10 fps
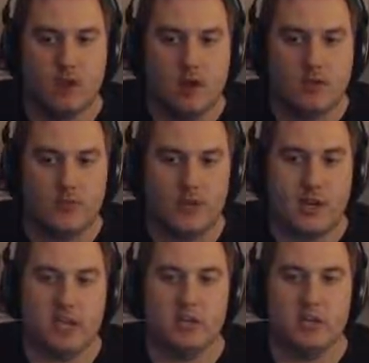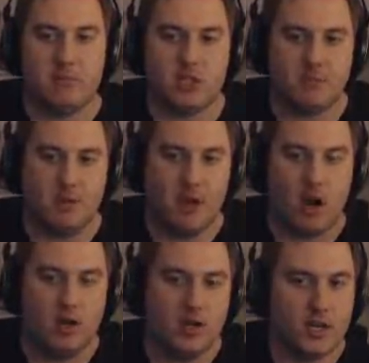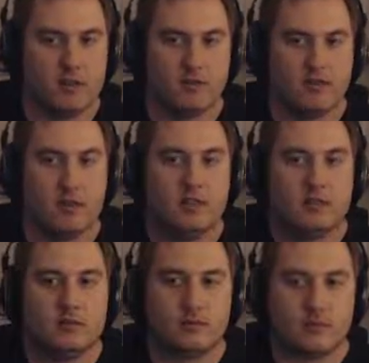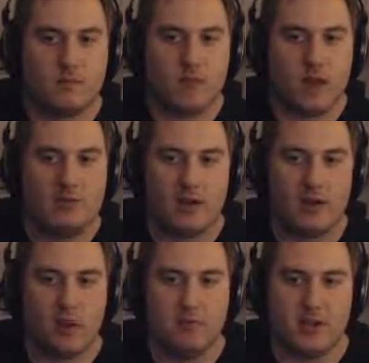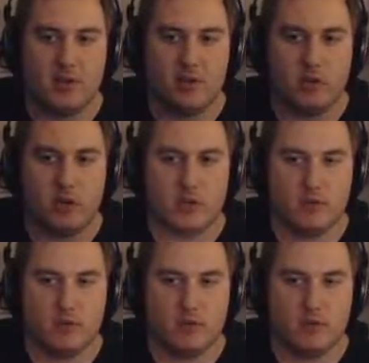It's very easy to miss, but not hard to get. And I find a lot of beginner players